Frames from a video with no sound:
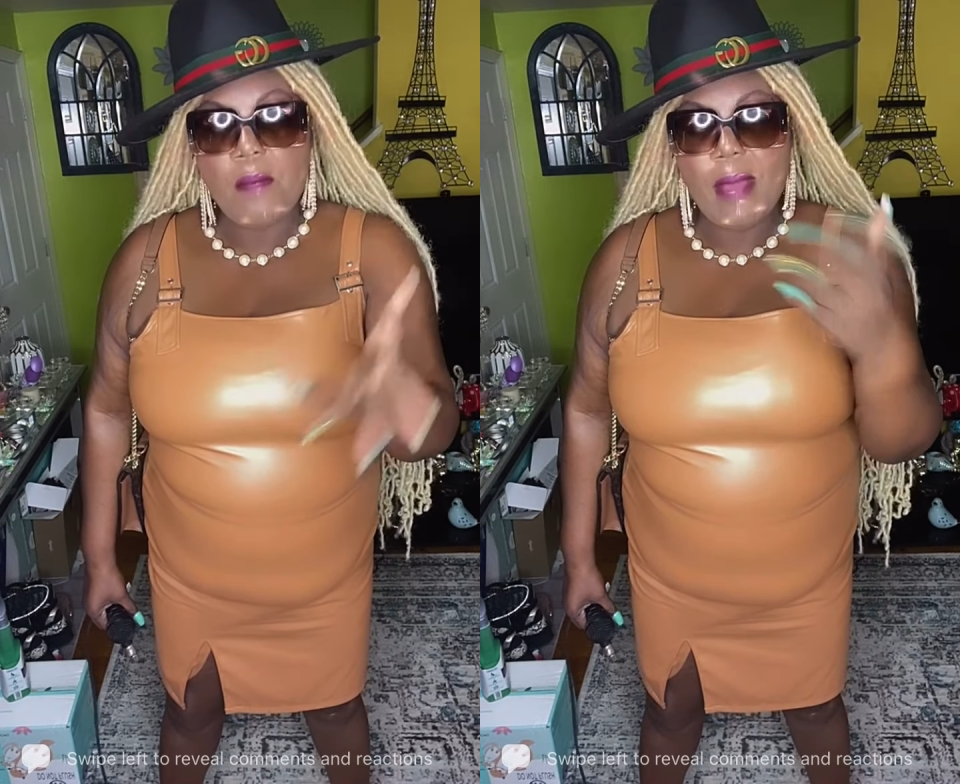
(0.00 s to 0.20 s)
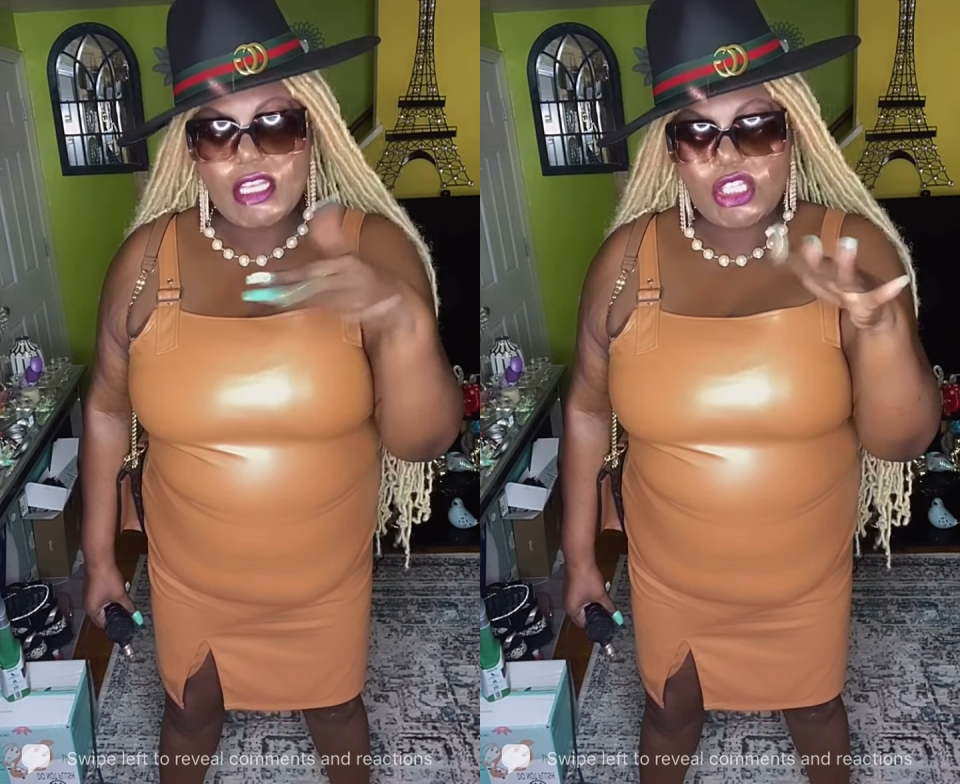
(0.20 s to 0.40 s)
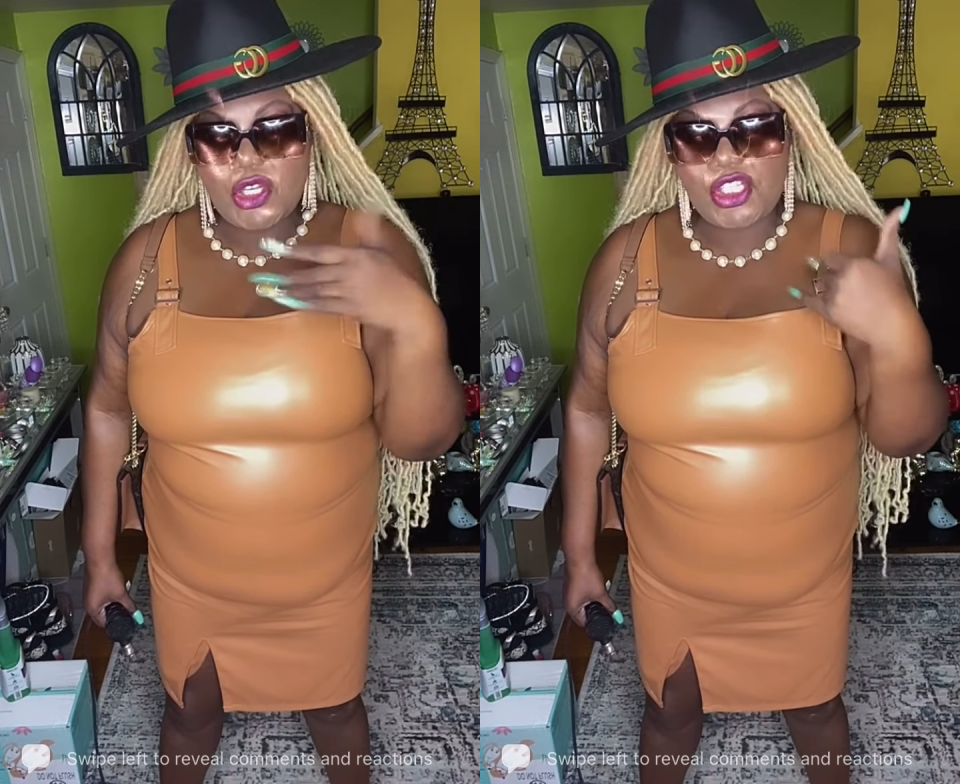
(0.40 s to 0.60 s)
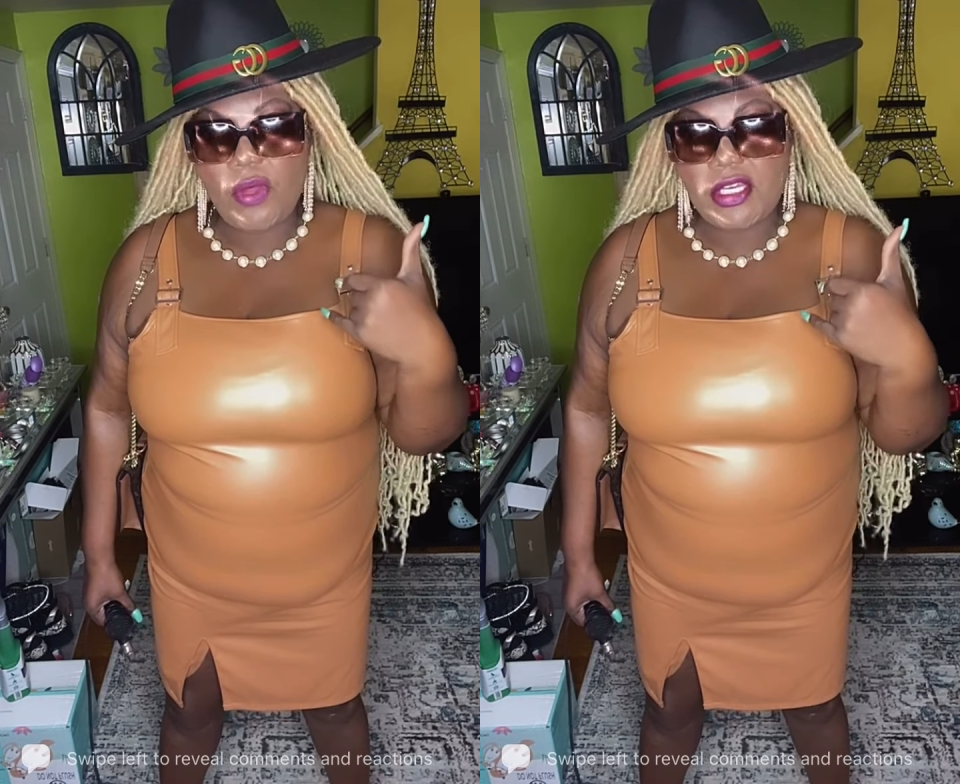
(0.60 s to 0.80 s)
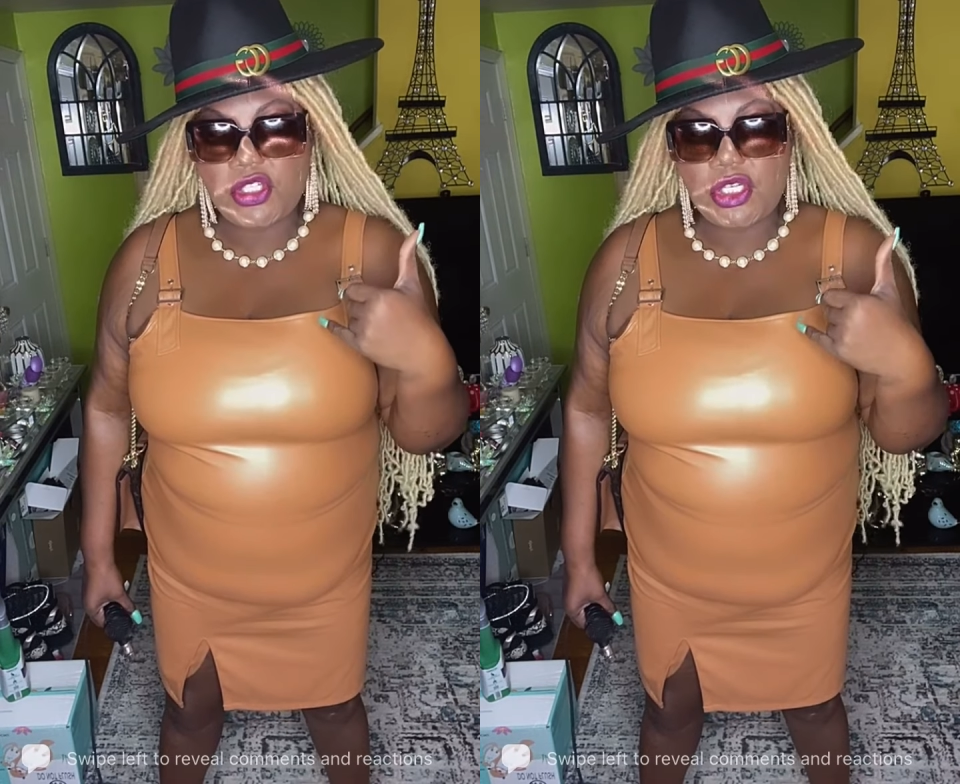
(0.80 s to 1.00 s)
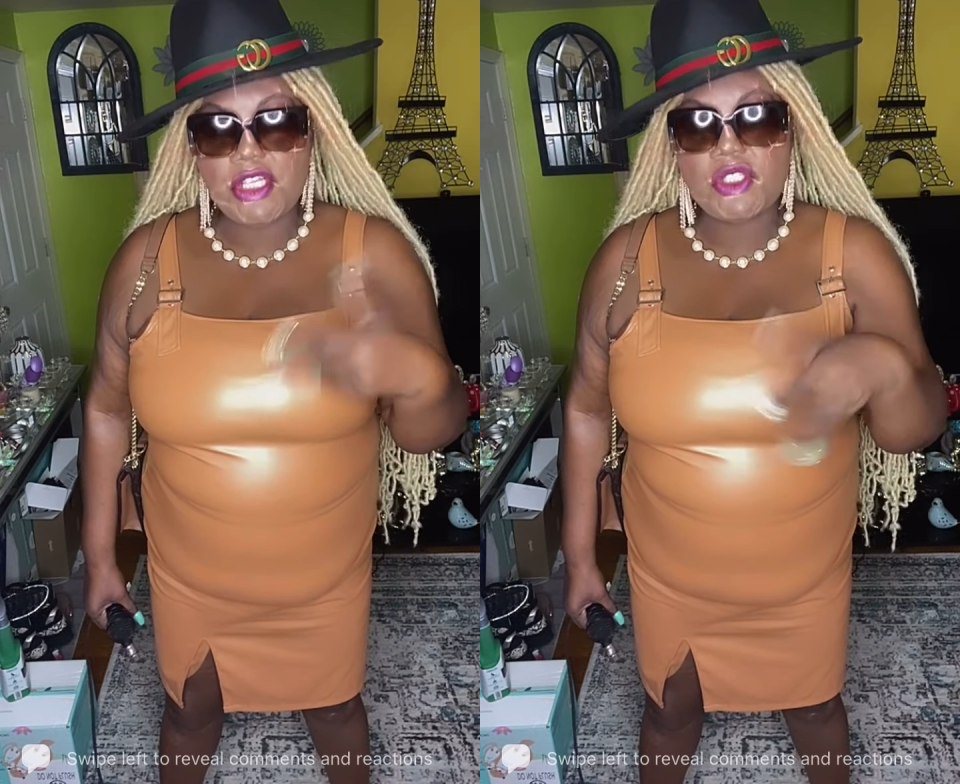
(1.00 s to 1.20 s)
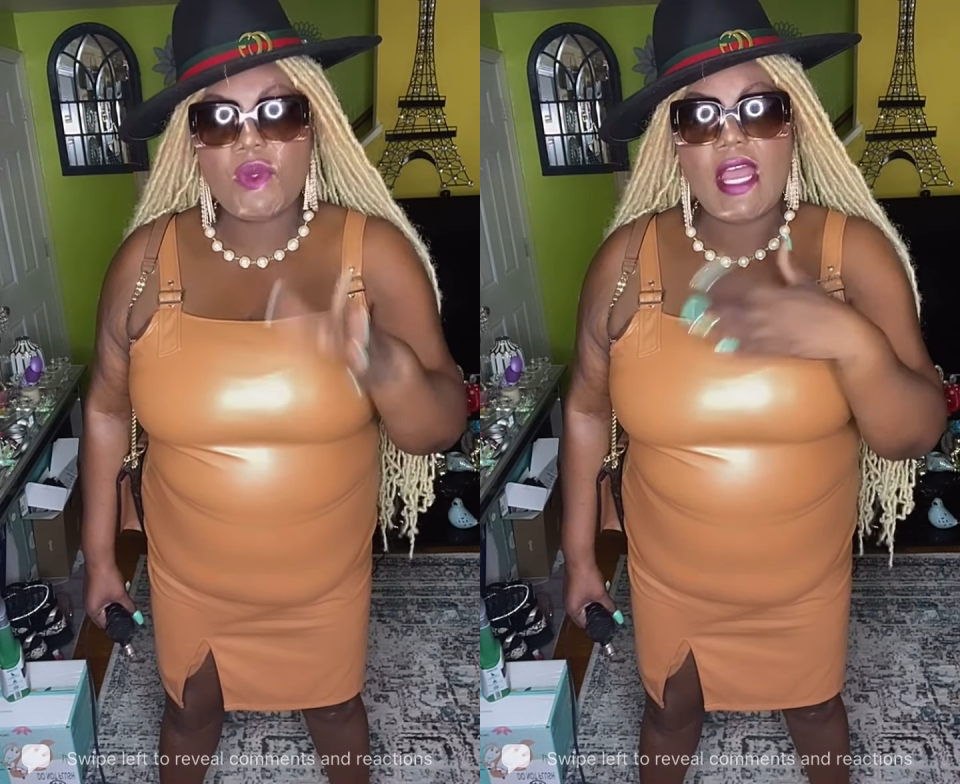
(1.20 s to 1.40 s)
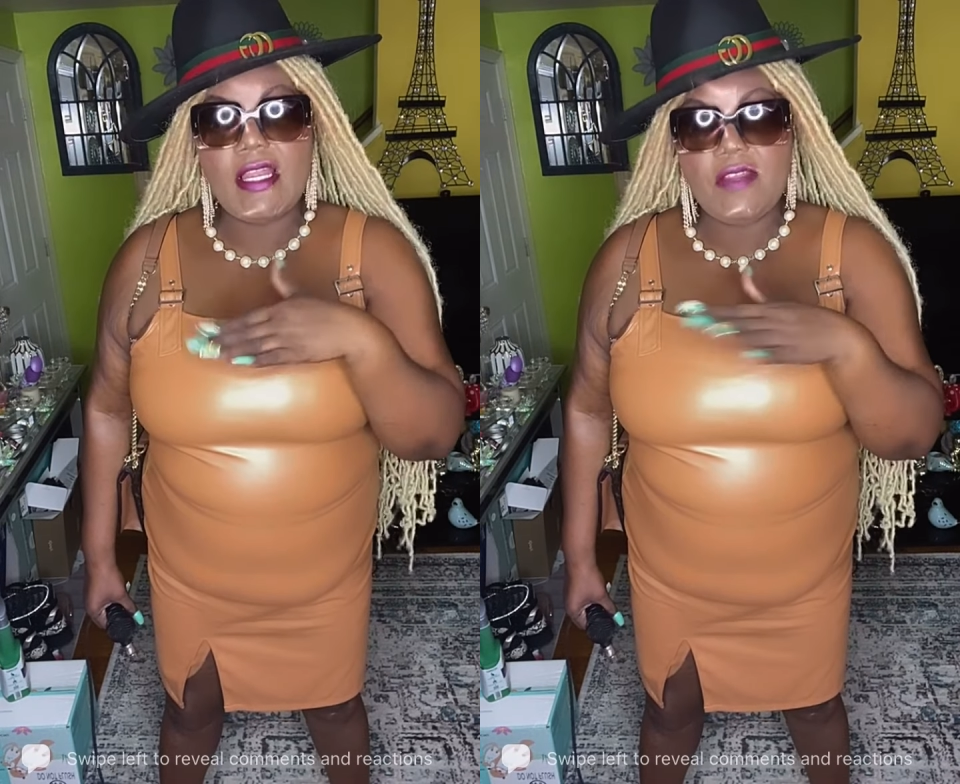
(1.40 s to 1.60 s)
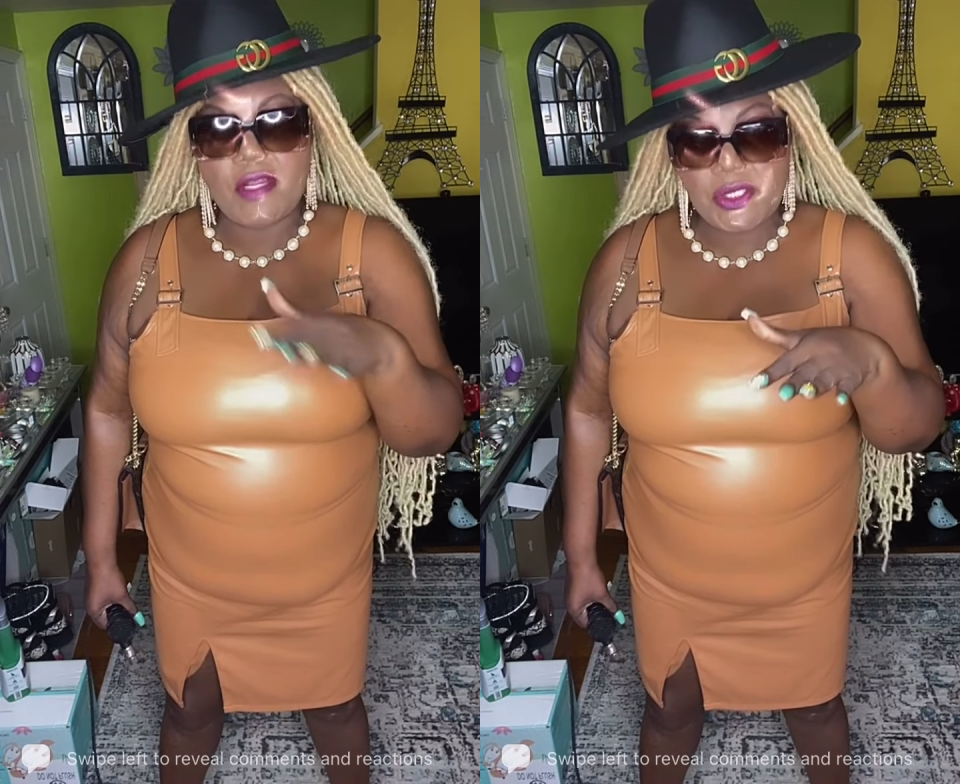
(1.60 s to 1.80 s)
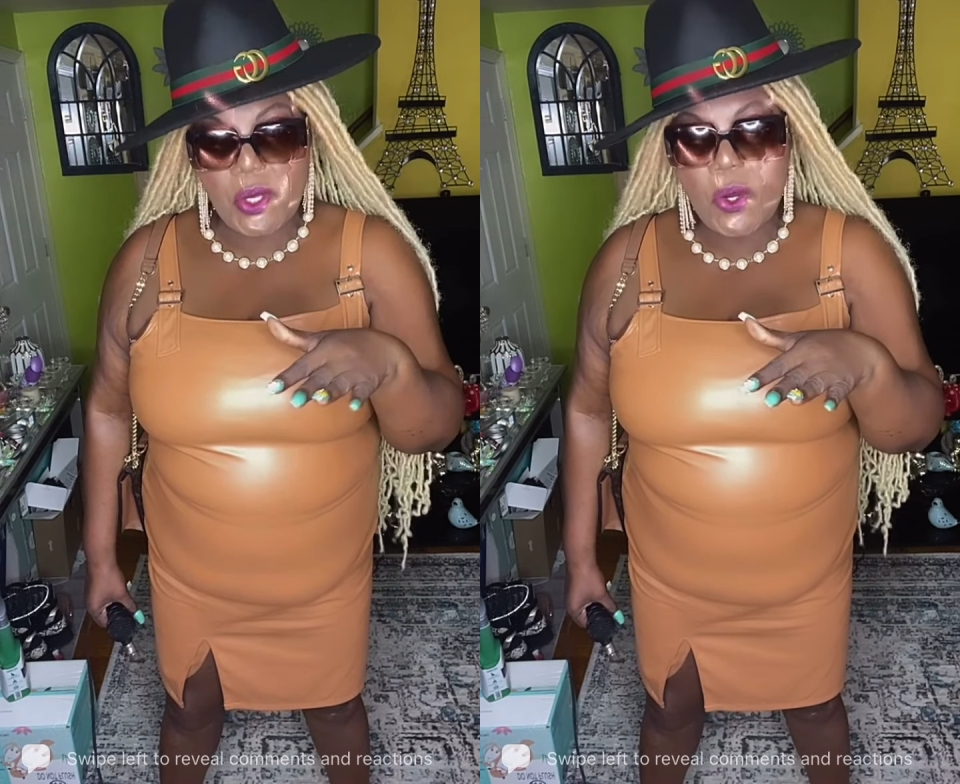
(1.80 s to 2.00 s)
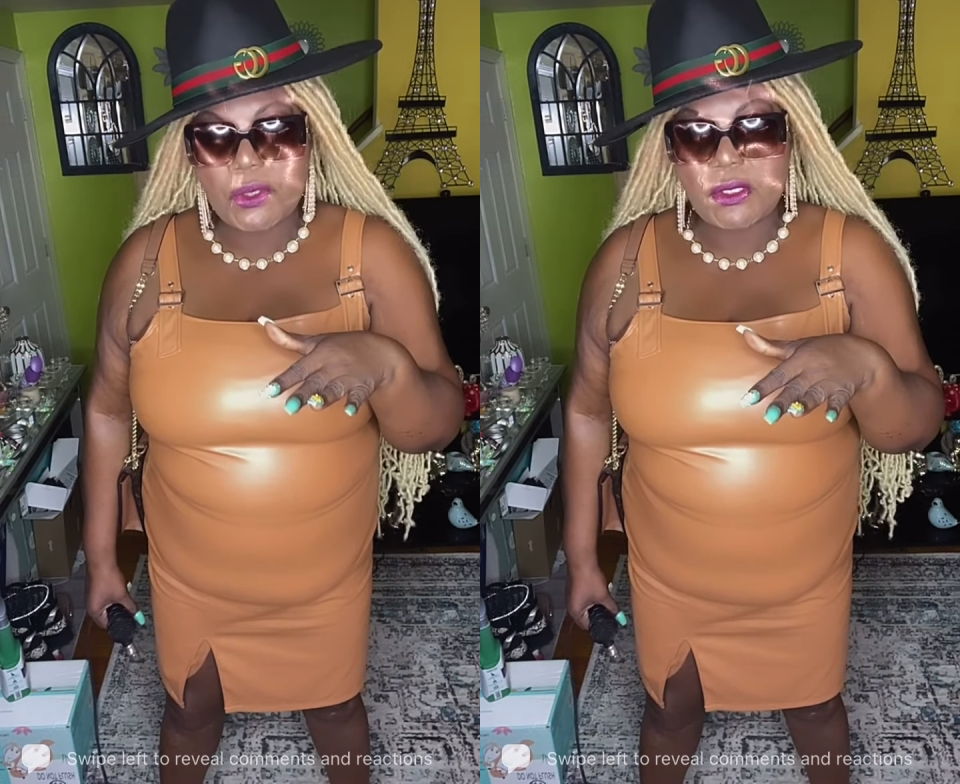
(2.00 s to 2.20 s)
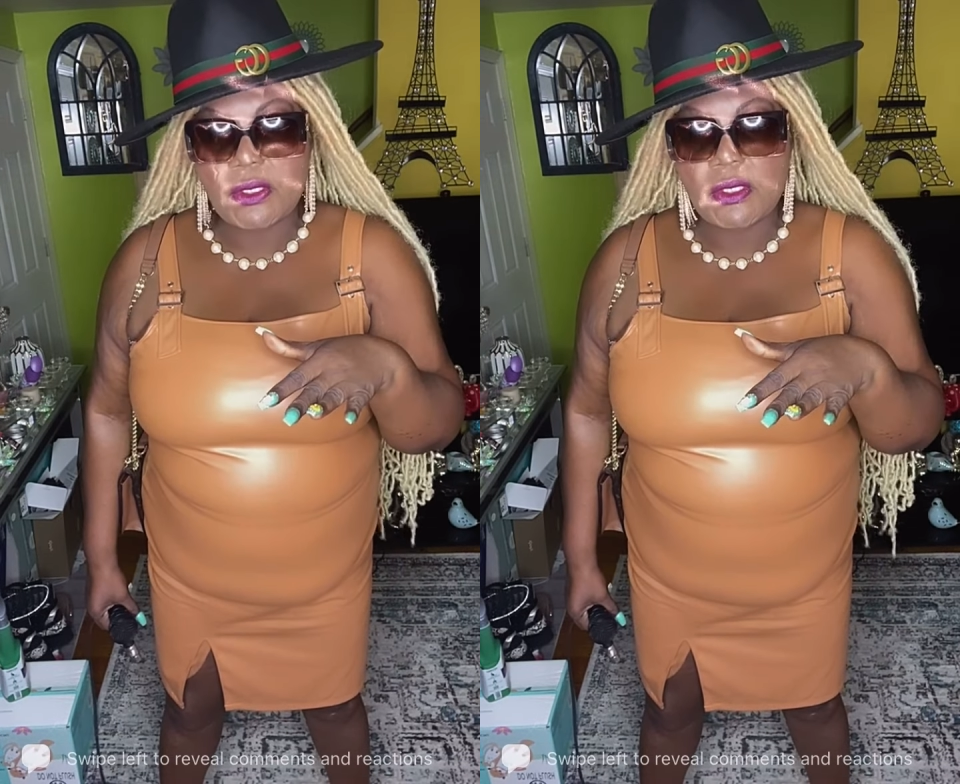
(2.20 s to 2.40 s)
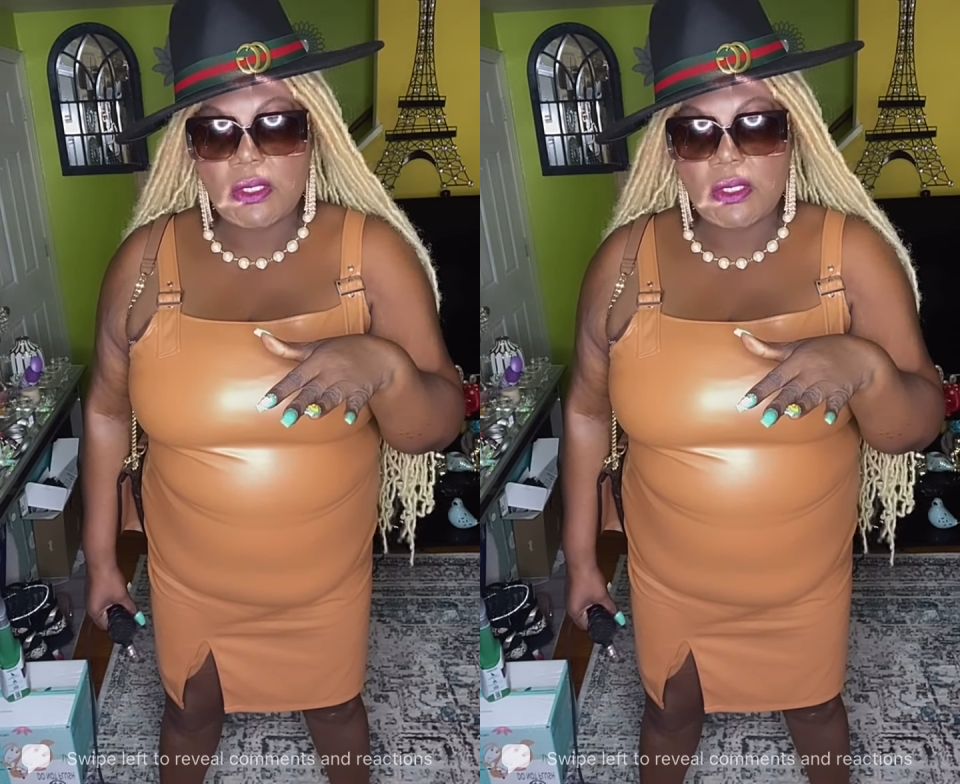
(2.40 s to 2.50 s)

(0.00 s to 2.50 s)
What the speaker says: My son is 23 years old and live on his own.